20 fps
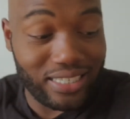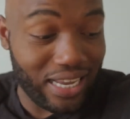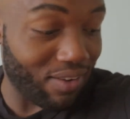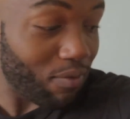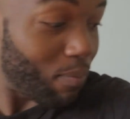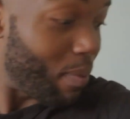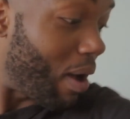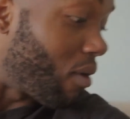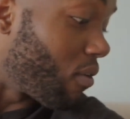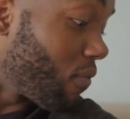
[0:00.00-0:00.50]
I
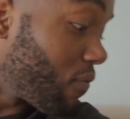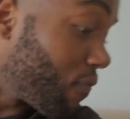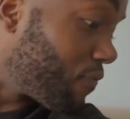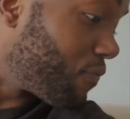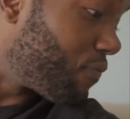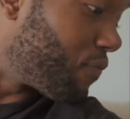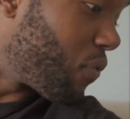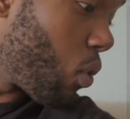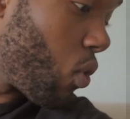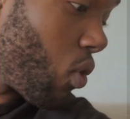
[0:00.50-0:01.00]
have about
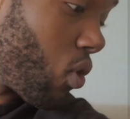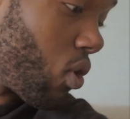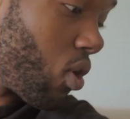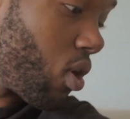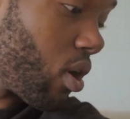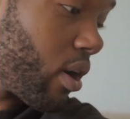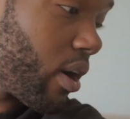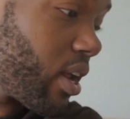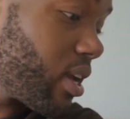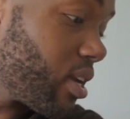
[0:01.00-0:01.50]

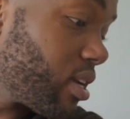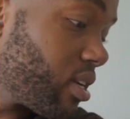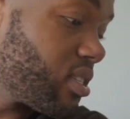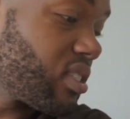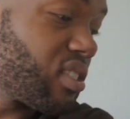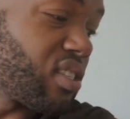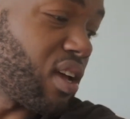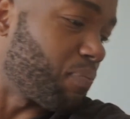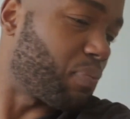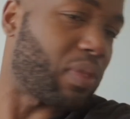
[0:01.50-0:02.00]
40
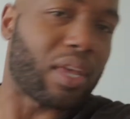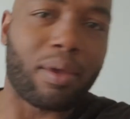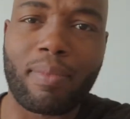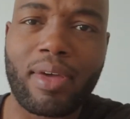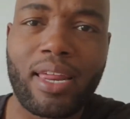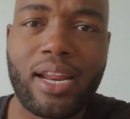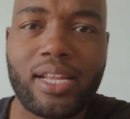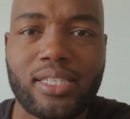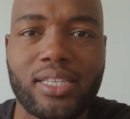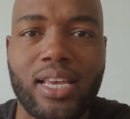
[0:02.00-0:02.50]
something
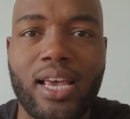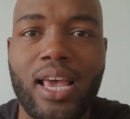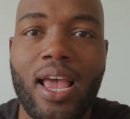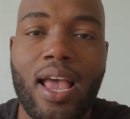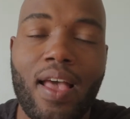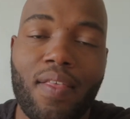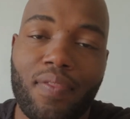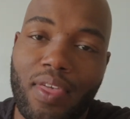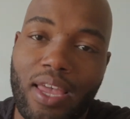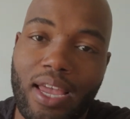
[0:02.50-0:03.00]
minutes.
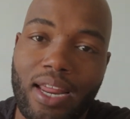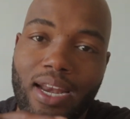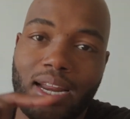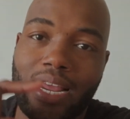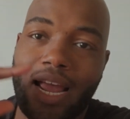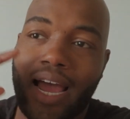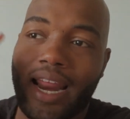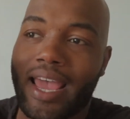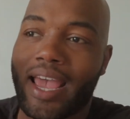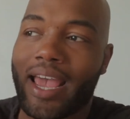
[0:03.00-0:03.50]
Then
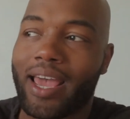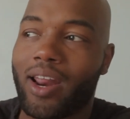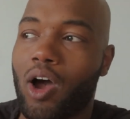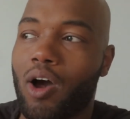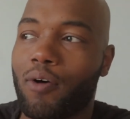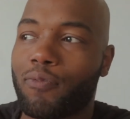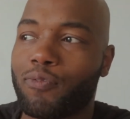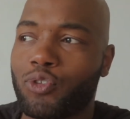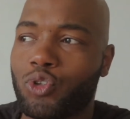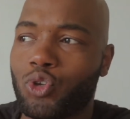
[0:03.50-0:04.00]
gotta head
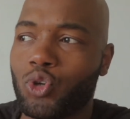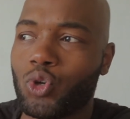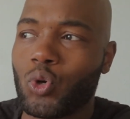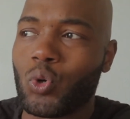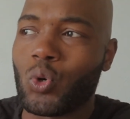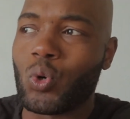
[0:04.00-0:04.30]
off to